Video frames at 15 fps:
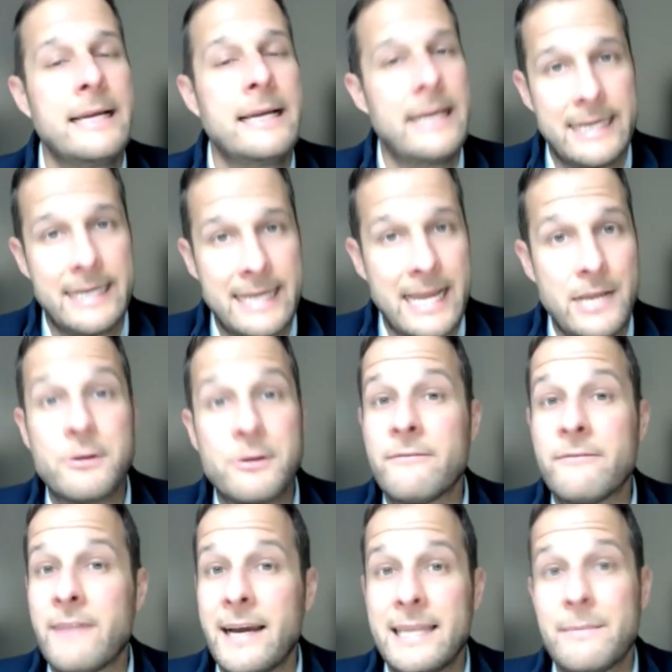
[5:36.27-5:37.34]
And again, you
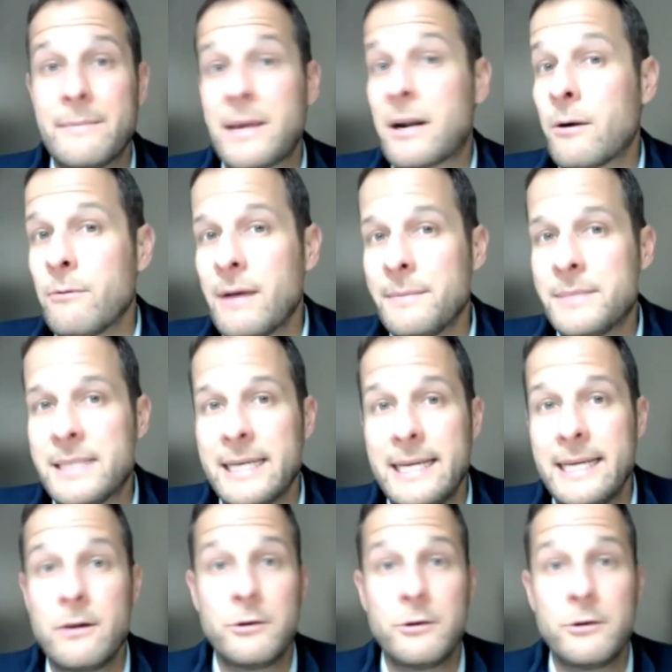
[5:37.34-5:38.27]
can find them at our website,